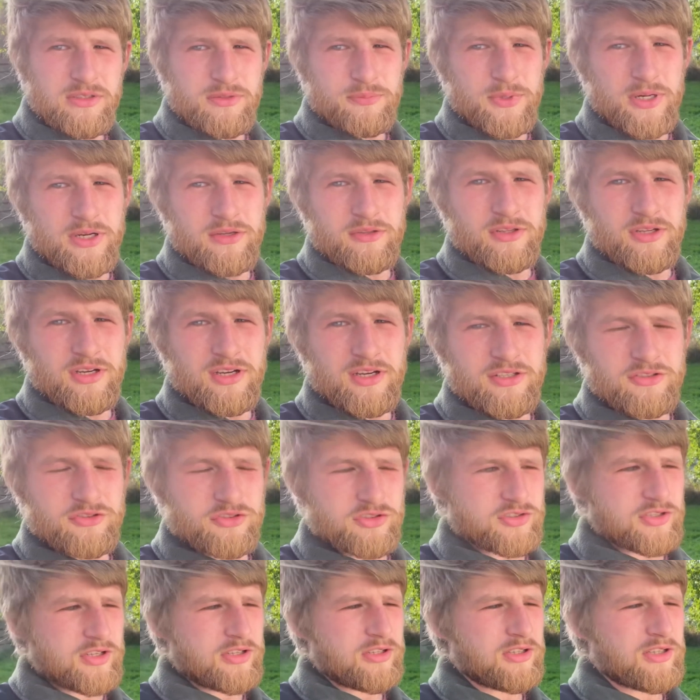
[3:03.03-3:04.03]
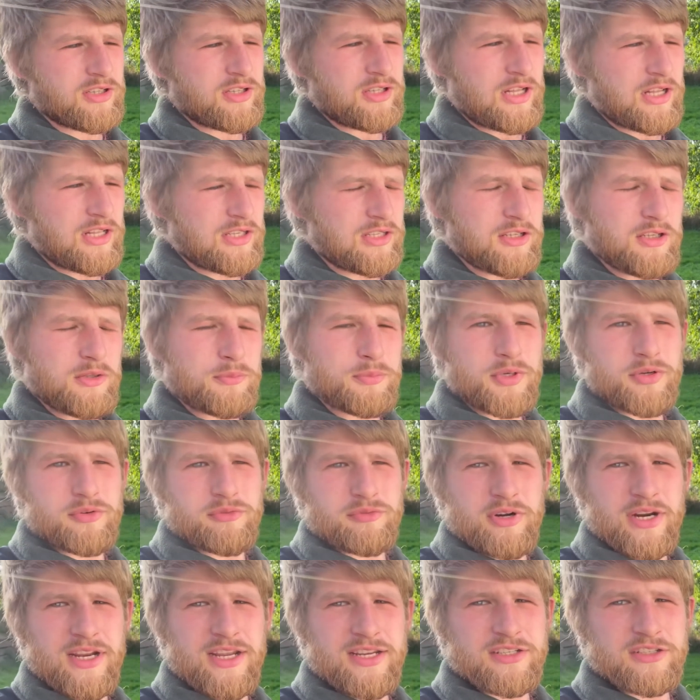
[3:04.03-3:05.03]
about that is still a little bit
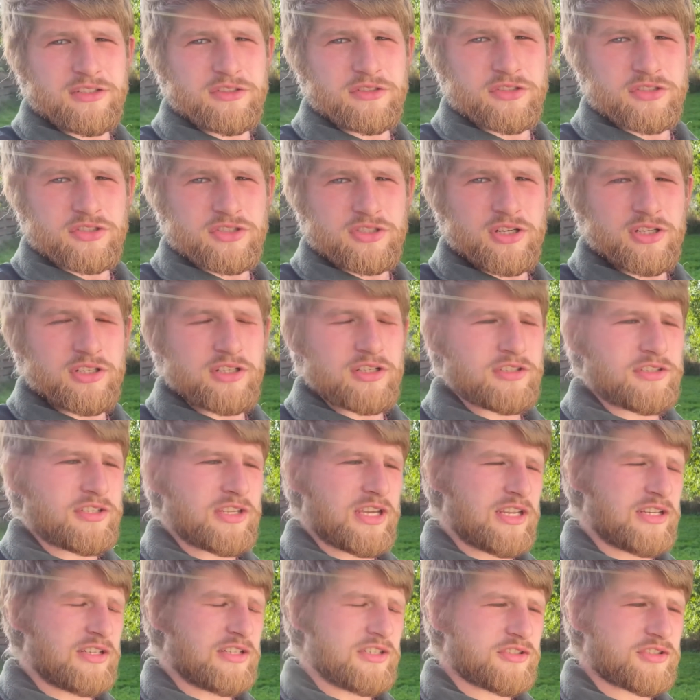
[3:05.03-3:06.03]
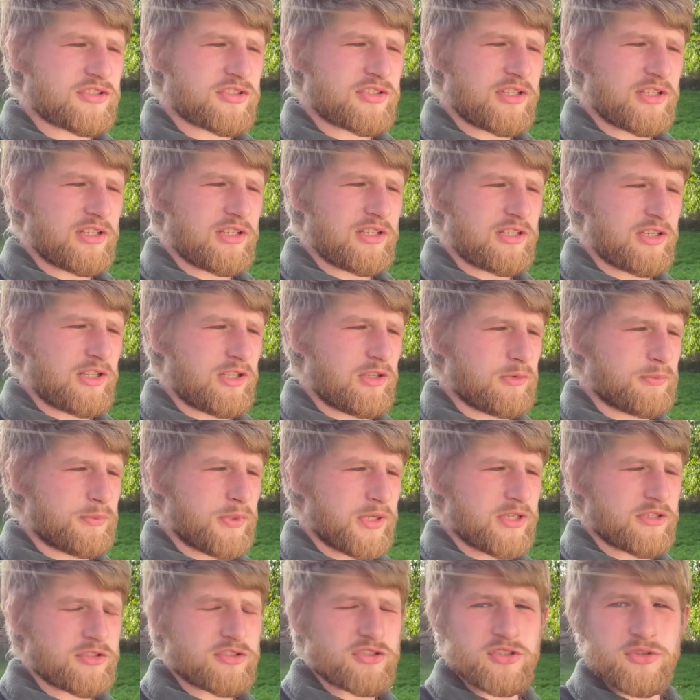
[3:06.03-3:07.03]
red and discoloured, and it's still a little
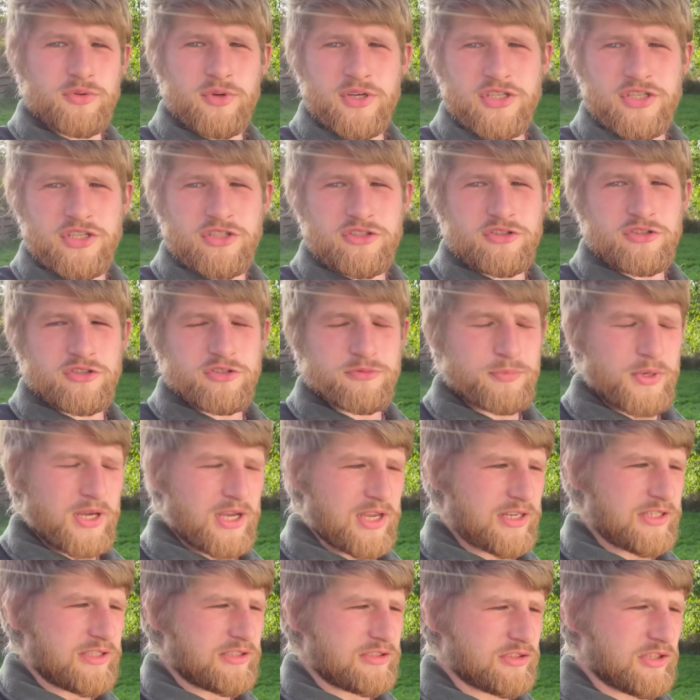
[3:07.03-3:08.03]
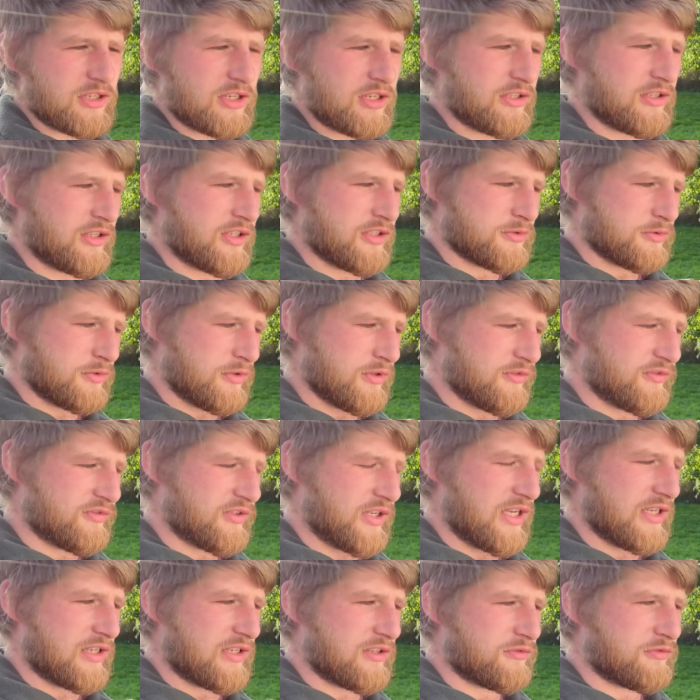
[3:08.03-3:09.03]
bit squishy just behind that. That's what the
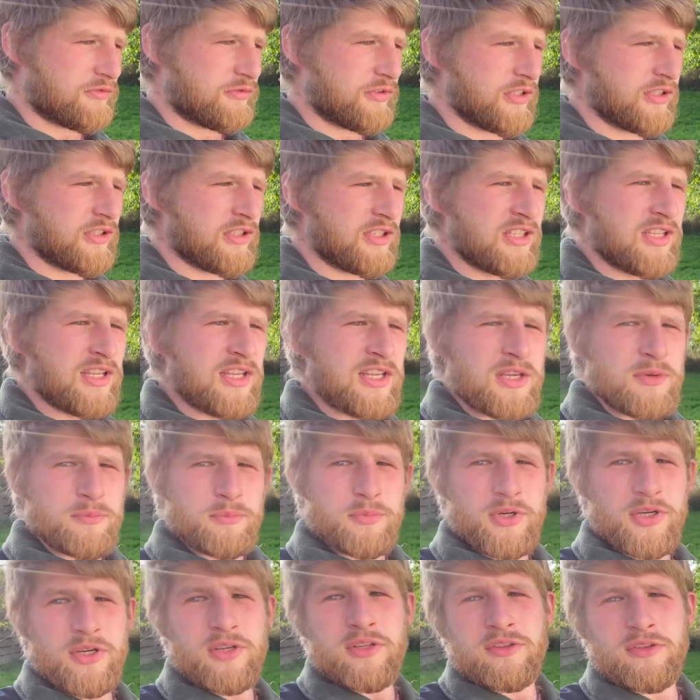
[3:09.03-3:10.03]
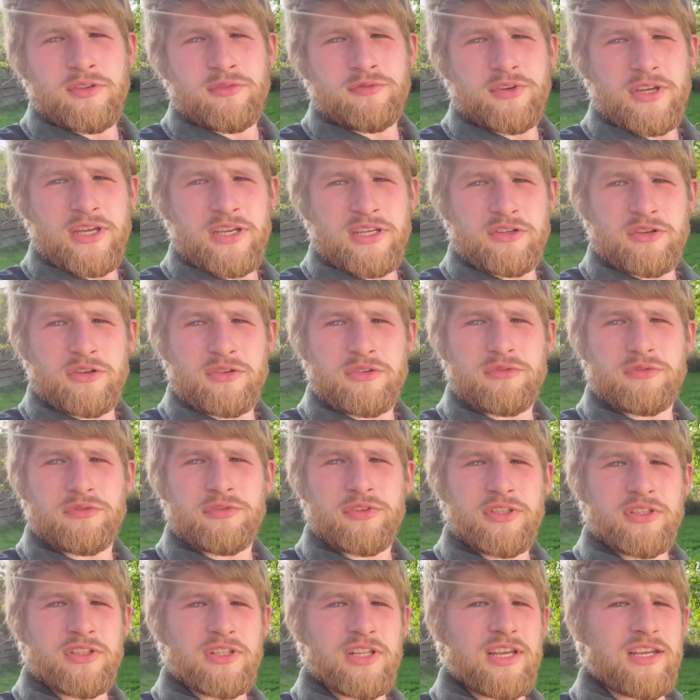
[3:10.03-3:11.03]
vet could feel, but the vet couldn't
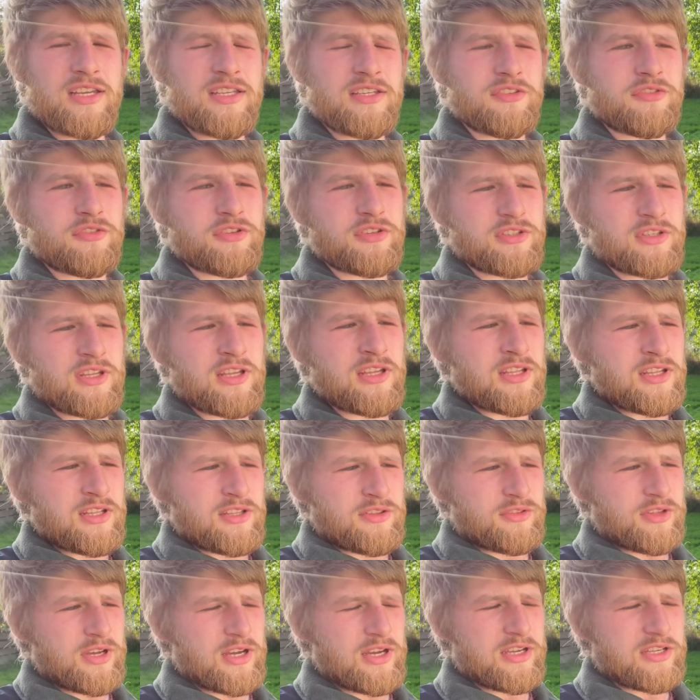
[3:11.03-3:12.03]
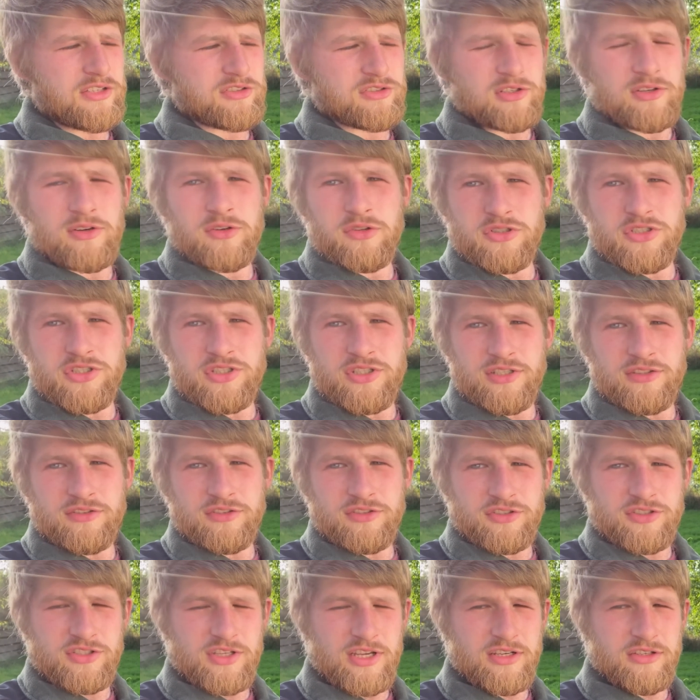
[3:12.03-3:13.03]
feel anything that is lodged in
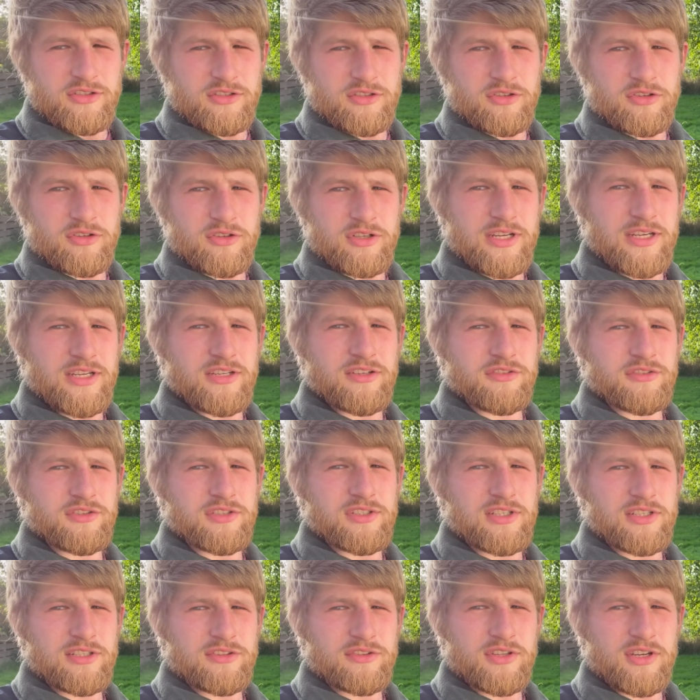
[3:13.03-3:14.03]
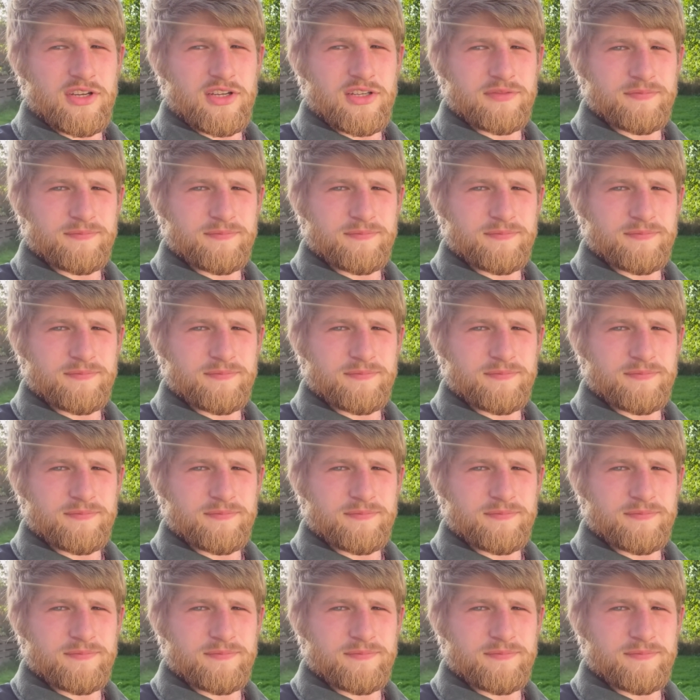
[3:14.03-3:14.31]
the skin or anything like that.